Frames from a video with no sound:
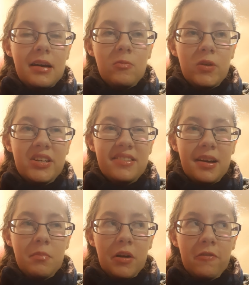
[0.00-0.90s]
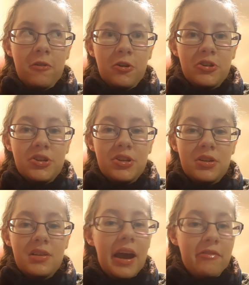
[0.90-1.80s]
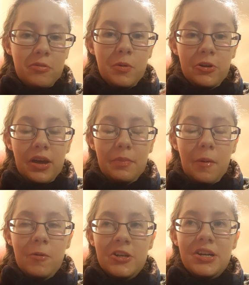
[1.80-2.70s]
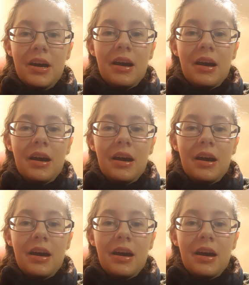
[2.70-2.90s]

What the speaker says: which is like my first ever book that I published.